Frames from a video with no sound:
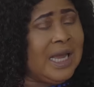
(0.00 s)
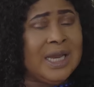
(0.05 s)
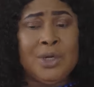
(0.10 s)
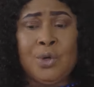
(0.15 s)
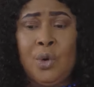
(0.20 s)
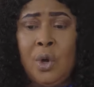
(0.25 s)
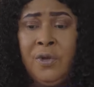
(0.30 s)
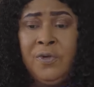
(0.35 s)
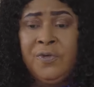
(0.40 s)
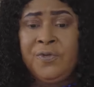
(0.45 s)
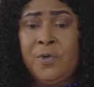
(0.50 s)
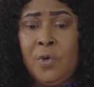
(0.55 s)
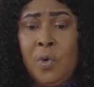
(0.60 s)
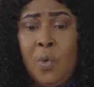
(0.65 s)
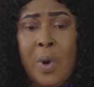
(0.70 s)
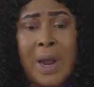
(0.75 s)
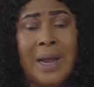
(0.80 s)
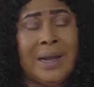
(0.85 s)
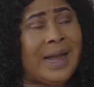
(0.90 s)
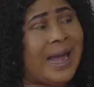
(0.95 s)
Knowing
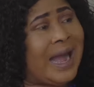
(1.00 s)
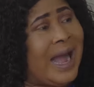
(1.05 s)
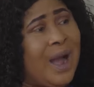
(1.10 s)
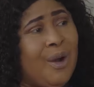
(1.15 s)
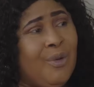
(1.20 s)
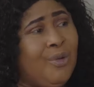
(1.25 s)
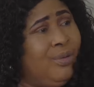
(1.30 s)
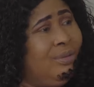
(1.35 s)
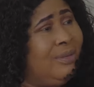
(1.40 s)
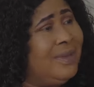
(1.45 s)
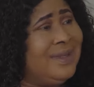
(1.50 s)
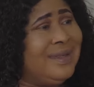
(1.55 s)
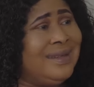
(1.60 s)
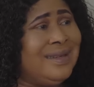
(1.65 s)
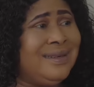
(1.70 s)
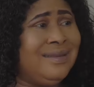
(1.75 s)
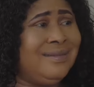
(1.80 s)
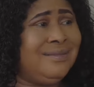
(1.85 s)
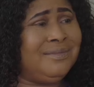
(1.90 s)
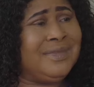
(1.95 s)
full well how
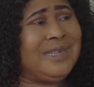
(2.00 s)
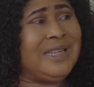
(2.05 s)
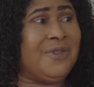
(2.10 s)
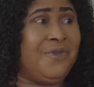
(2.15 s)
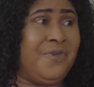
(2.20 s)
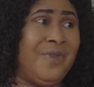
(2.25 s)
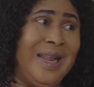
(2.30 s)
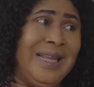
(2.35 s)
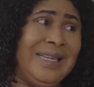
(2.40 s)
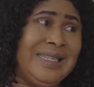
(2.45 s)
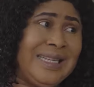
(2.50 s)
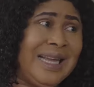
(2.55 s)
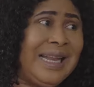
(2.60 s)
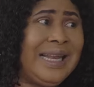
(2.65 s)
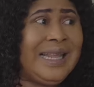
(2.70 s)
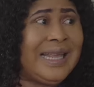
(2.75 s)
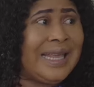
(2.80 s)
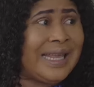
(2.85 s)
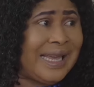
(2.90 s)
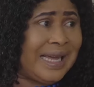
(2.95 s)

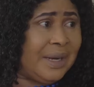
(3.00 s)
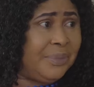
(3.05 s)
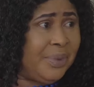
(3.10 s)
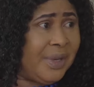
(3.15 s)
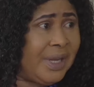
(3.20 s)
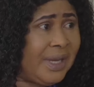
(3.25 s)
influential he can